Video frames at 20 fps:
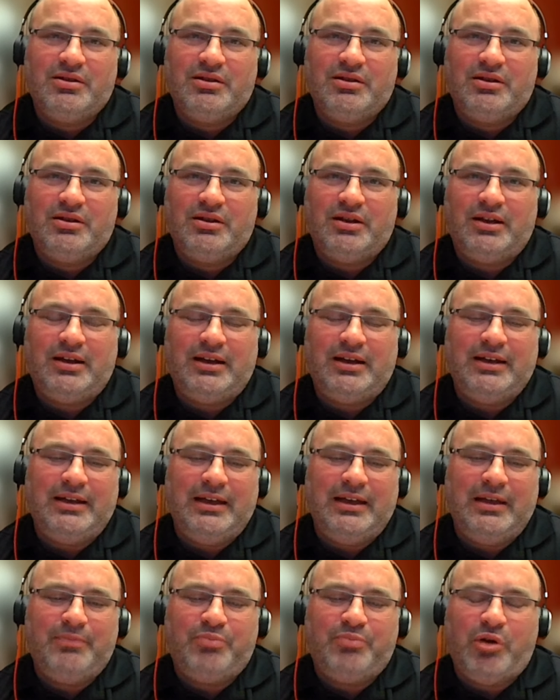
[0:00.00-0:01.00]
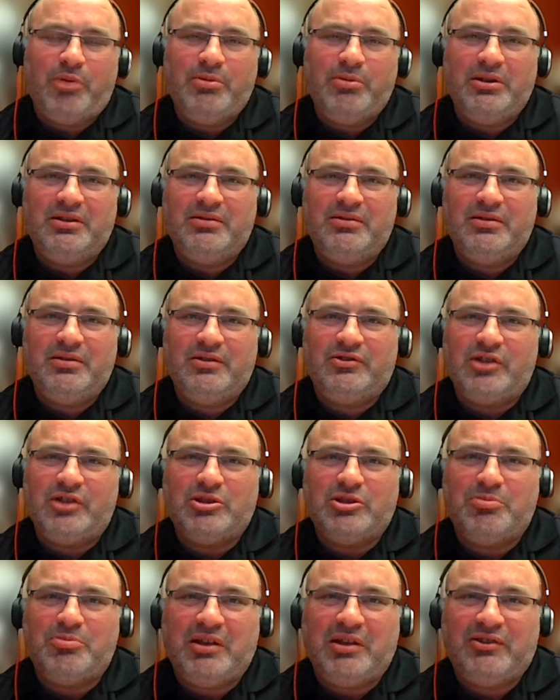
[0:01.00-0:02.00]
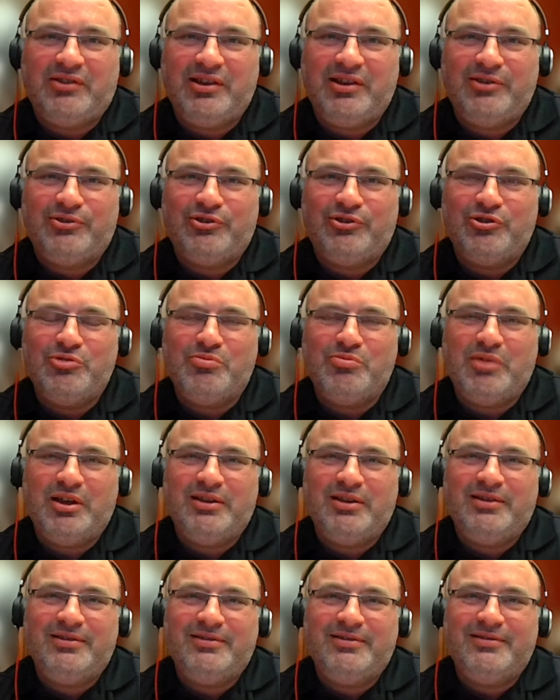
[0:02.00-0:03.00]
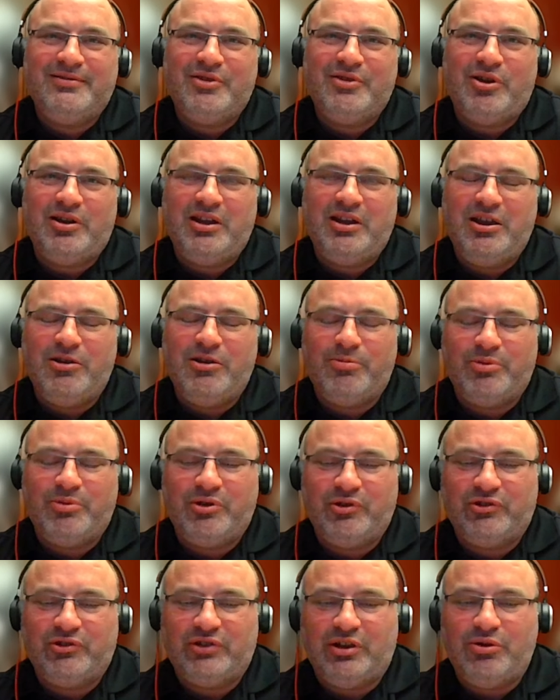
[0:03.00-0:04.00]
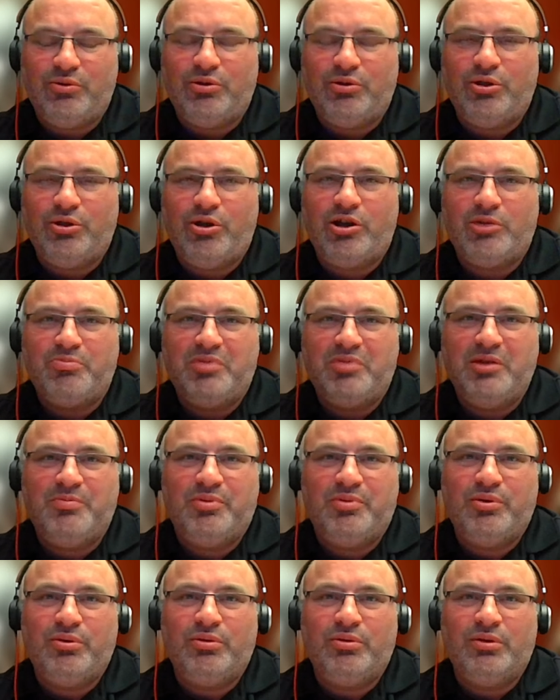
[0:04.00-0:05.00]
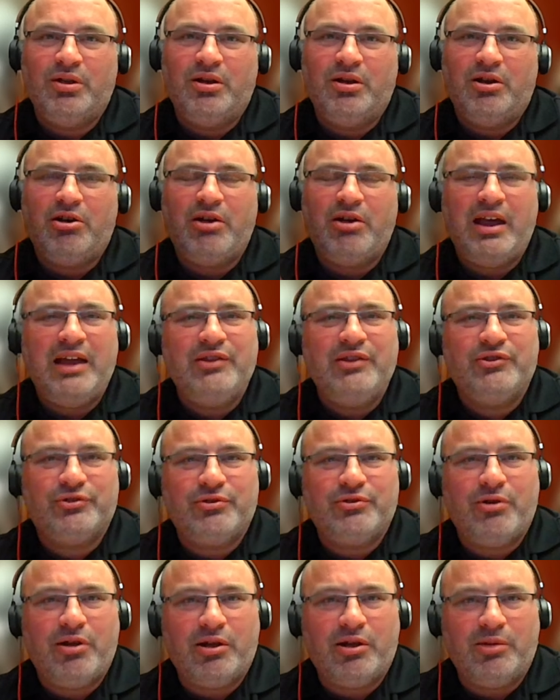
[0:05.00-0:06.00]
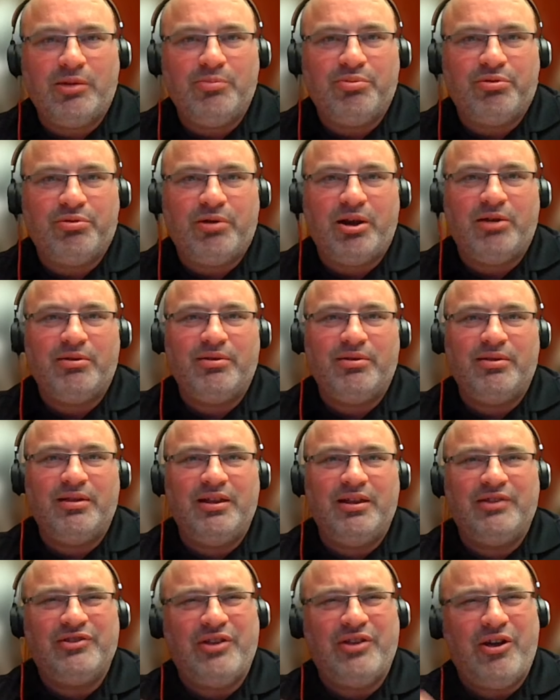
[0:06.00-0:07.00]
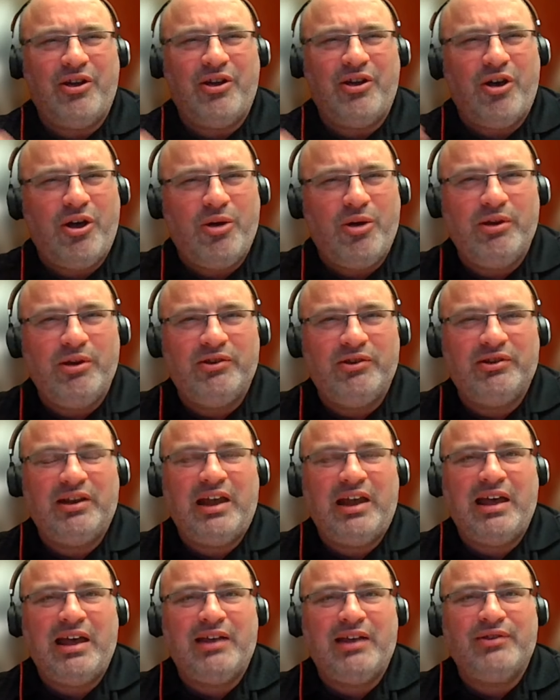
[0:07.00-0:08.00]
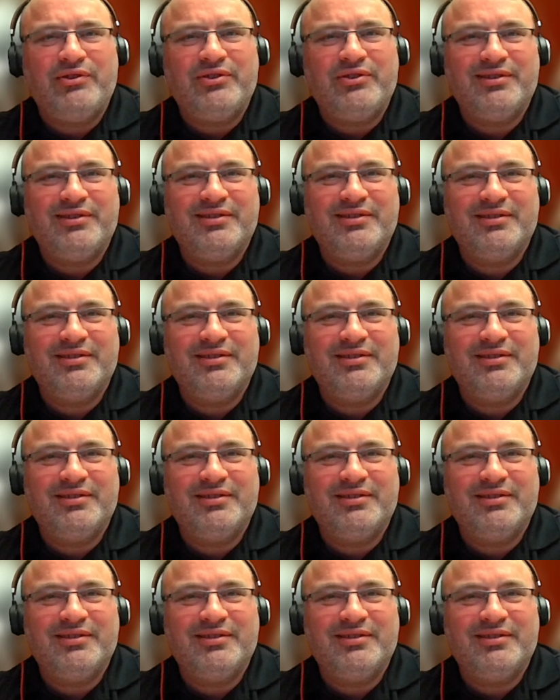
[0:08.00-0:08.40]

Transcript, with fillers: I, I, it probably is not the best answer you might not hear because I know a lot of people are headstrong in prayer, and it's always an ask,